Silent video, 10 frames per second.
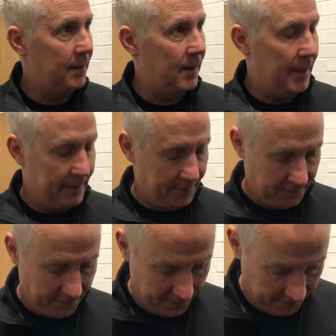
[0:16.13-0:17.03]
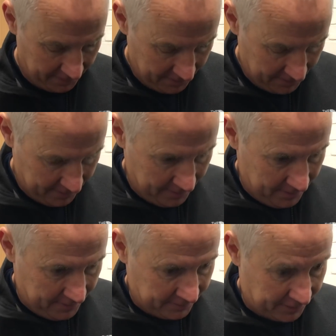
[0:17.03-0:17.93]
and
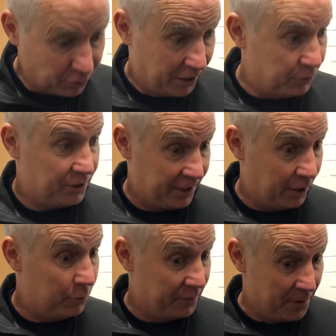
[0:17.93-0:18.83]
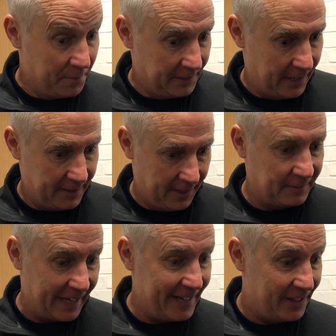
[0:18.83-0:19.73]
go toe to toe with them and
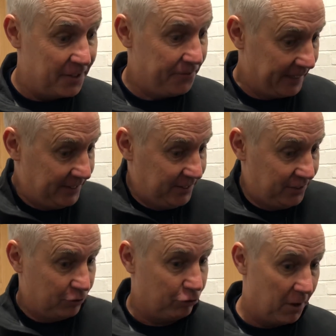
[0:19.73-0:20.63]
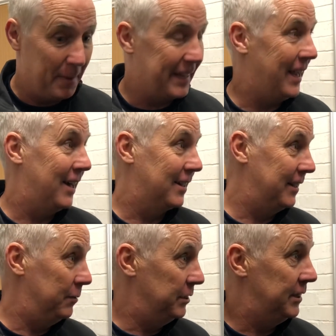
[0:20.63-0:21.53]
get in their faces and try and make it ugly,
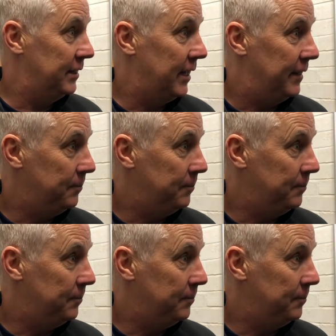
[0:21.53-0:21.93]
and we did that.